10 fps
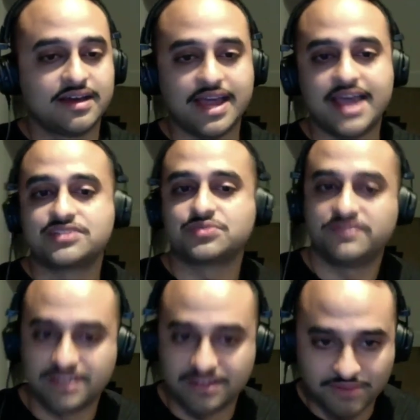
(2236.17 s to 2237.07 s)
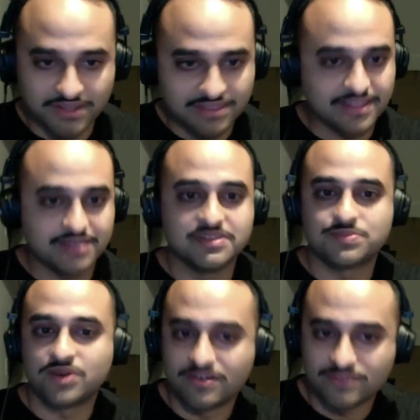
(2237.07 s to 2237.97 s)
as we've done with like Miss
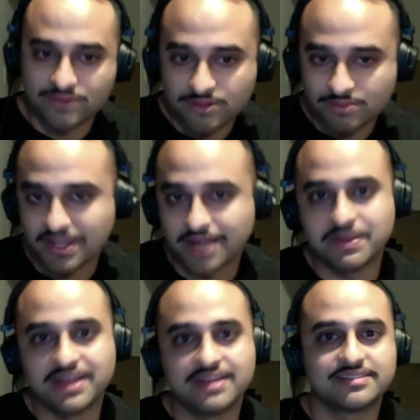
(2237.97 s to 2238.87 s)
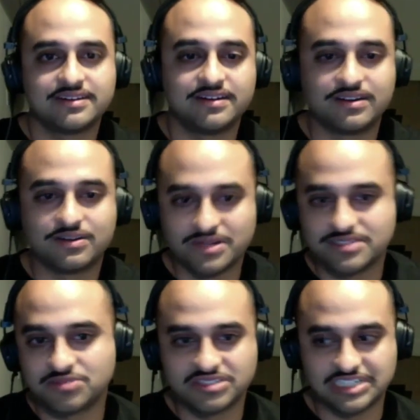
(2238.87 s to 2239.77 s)
Marvel, Black Panther, Crazy
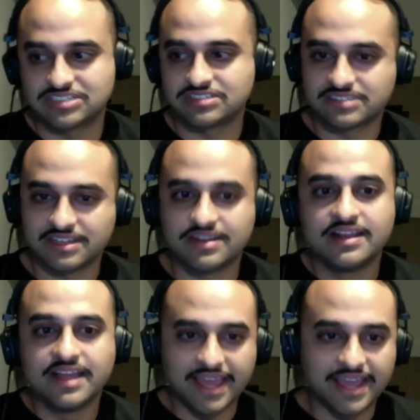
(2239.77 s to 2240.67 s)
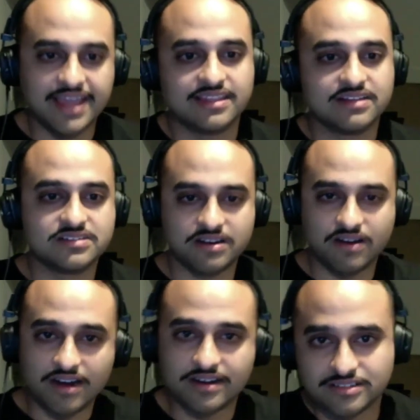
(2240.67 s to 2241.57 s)
Rich Asians, that, hey, there's an
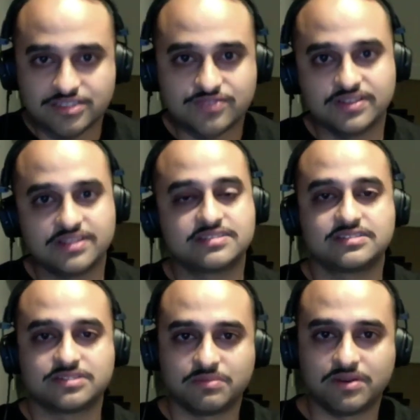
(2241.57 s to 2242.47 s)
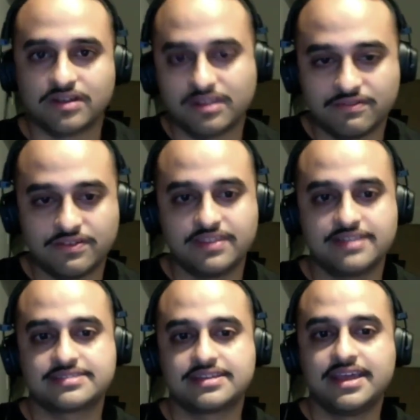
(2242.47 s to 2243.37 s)
audience for this. There's a market for
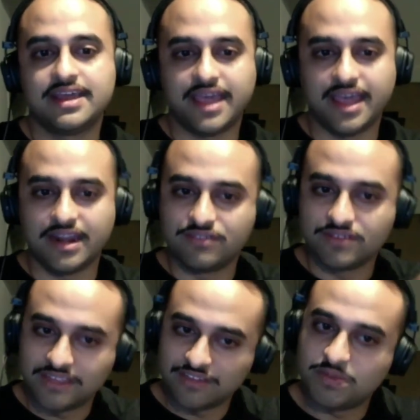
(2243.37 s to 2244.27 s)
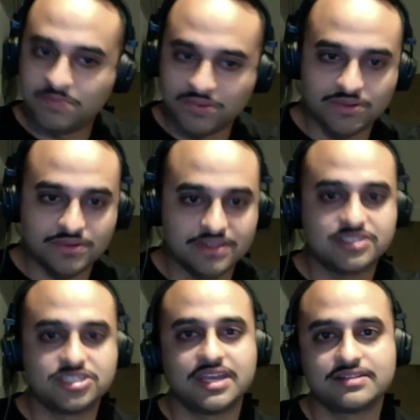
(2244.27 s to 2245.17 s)
this. And if you give people the
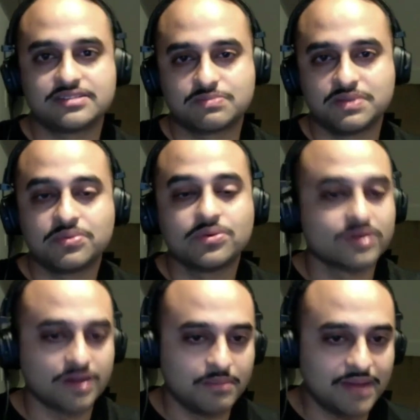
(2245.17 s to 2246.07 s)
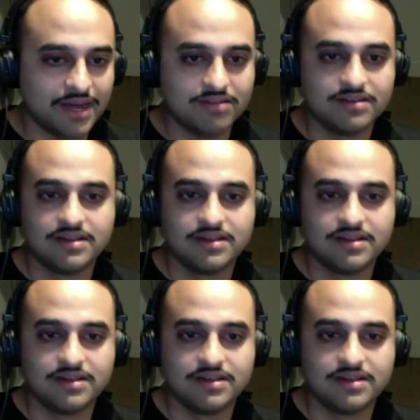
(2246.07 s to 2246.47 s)
chance, people will come out